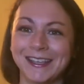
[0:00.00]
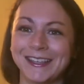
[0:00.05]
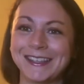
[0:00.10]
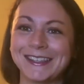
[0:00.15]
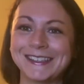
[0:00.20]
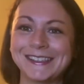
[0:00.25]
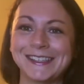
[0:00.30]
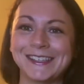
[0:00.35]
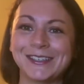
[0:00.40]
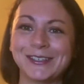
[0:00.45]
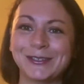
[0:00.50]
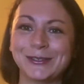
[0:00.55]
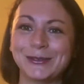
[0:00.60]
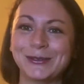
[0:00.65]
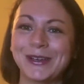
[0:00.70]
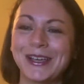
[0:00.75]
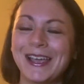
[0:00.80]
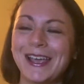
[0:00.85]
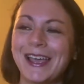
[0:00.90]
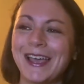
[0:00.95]

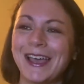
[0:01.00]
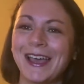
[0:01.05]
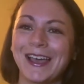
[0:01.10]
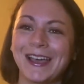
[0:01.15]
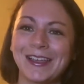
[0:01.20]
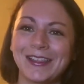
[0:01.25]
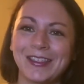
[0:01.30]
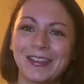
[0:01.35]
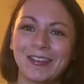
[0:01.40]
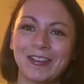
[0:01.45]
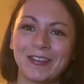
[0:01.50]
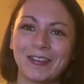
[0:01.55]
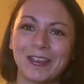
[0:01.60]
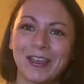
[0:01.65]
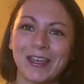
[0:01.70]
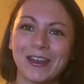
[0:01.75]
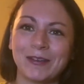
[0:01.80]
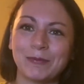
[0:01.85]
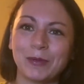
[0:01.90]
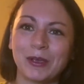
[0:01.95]
So uh, this is
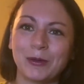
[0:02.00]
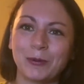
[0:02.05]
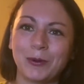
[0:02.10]
kind of my